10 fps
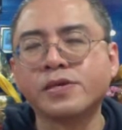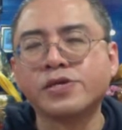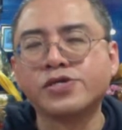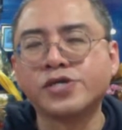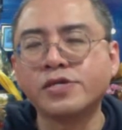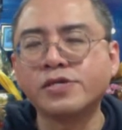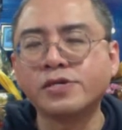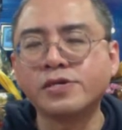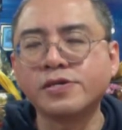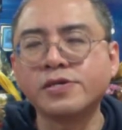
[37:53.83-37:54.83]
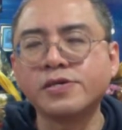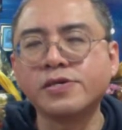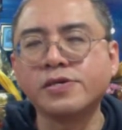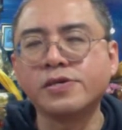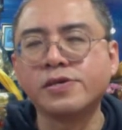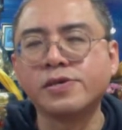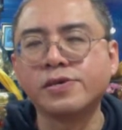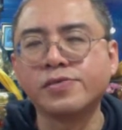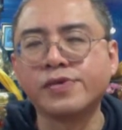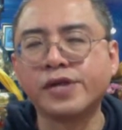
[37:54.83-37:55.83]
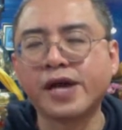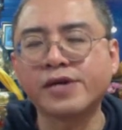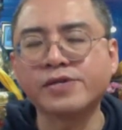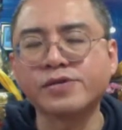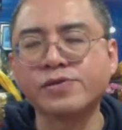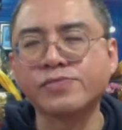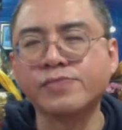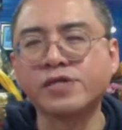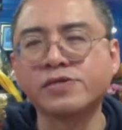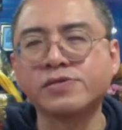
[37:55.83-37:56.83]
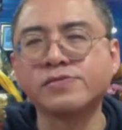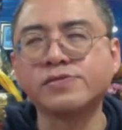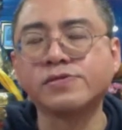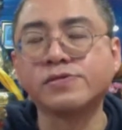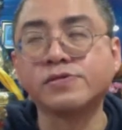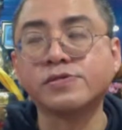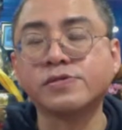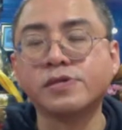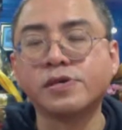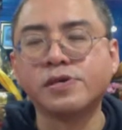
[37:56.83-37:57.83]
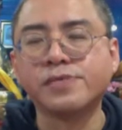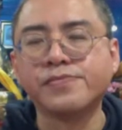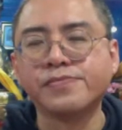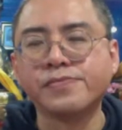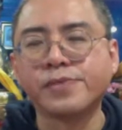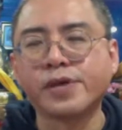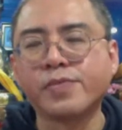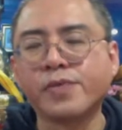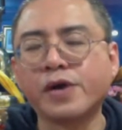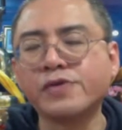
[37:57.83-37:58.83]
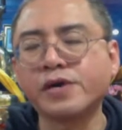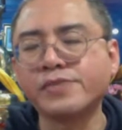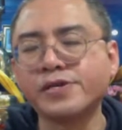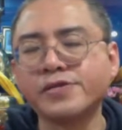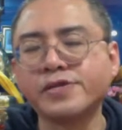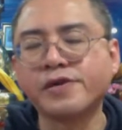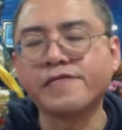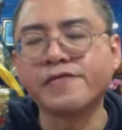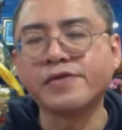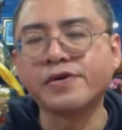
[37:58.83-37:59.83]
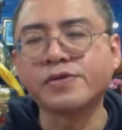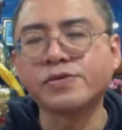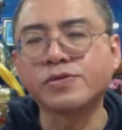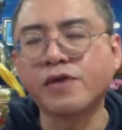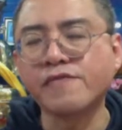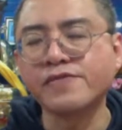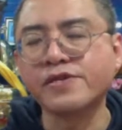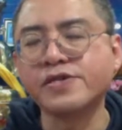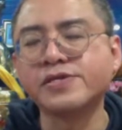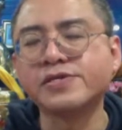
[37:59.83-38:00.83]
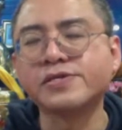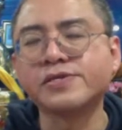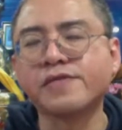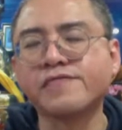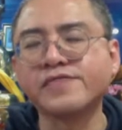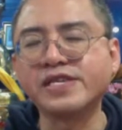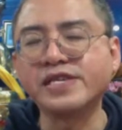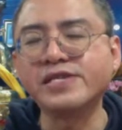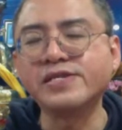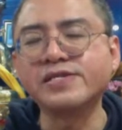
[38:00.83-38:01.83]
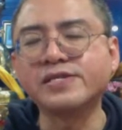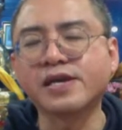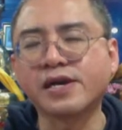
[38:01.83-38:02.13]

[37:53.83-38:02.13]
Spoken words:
gently relax those muscles and welcome in a feeling of softness, of ease and